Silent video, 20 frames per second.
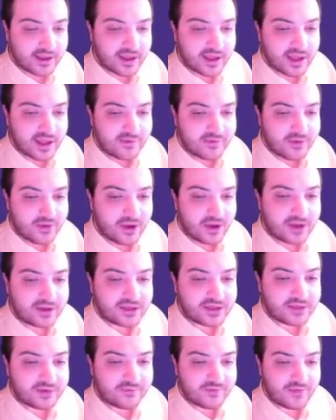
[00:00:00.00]
If you get
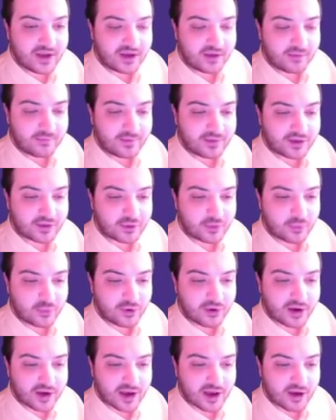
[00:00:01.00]
the development to
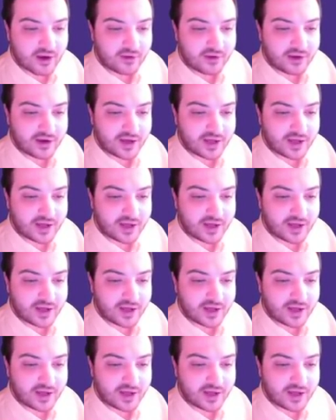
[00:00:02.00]
work out,